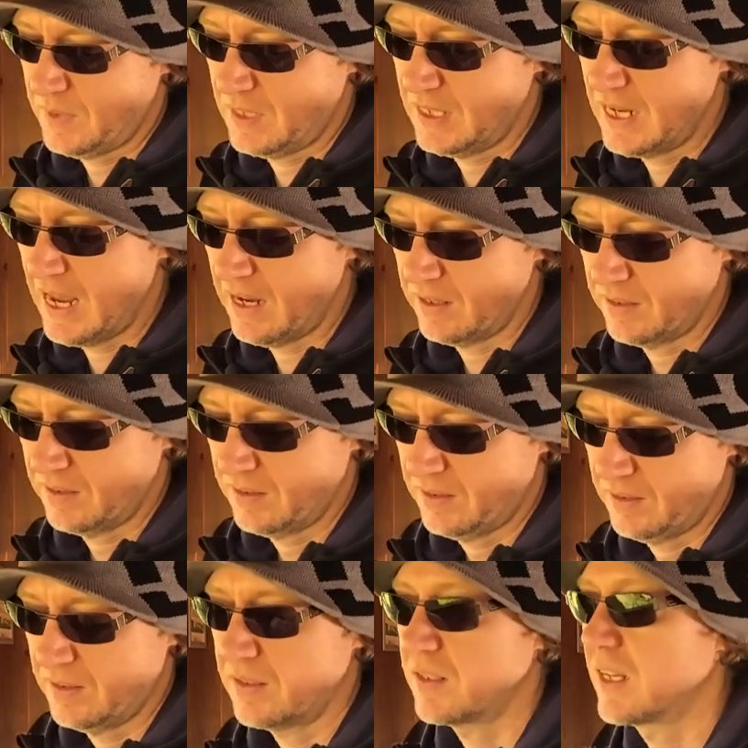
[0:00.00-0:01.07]

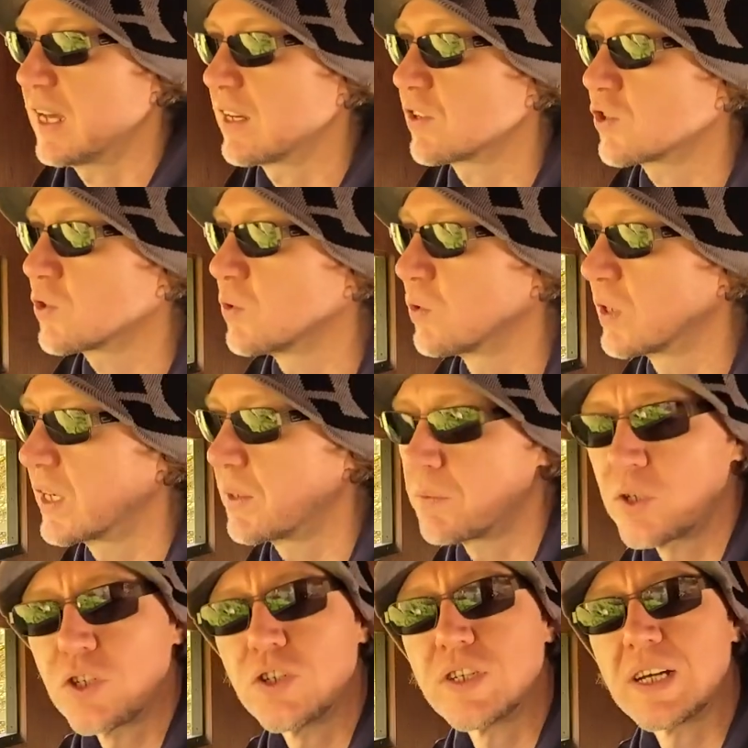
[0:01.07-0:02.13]
Yeah, shortly we
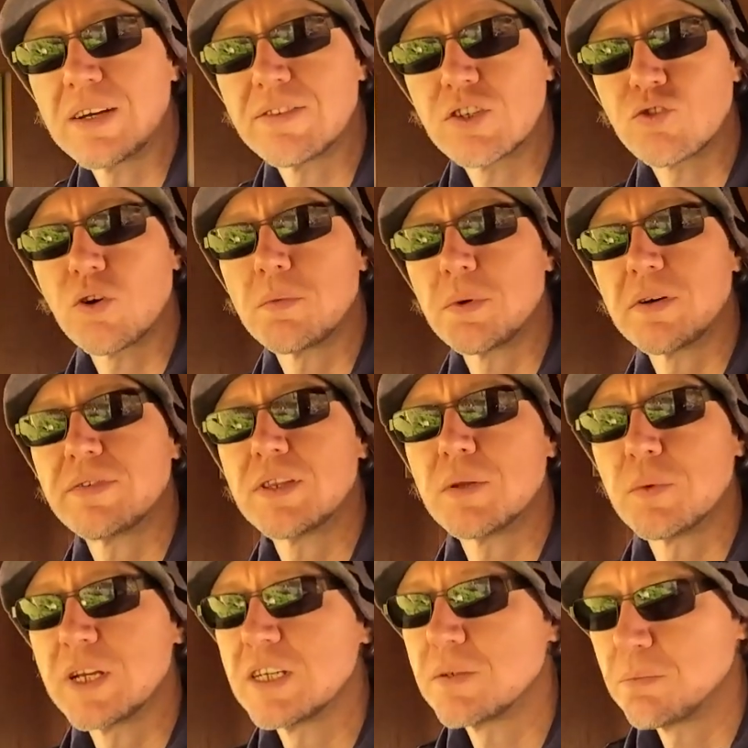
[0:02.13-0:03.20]
should have a drop off in the
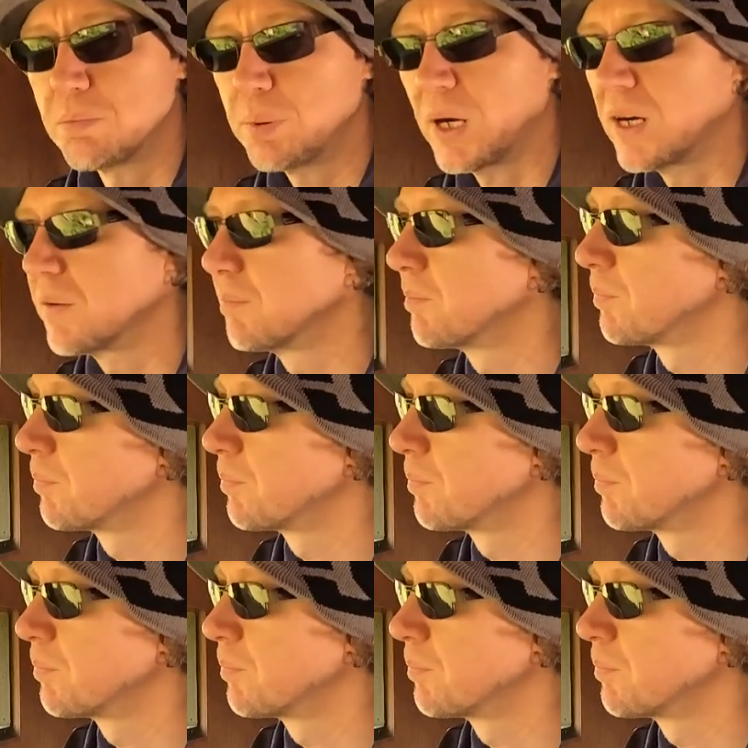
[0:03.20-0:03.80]
wind, but